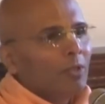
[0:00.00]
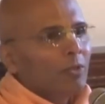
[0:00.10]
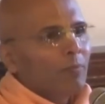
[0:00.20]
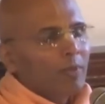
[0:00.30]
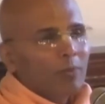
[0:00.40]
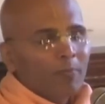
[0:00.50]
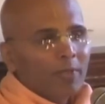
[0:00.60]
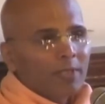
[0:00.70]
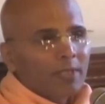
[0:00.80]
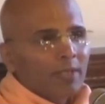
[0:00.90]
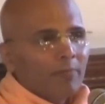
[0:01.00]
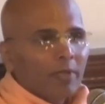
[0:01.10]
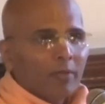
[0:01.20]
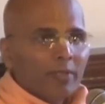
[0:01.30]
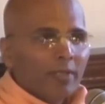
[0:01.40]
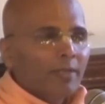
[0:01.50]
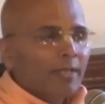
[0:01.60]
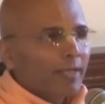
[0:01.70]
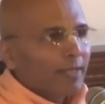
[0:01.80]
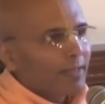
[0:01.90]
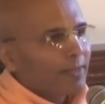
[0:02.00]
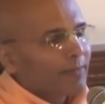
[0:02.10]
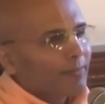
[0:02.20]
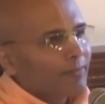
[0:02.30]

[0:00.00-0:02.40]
So Prabhupada said, but on the other hand,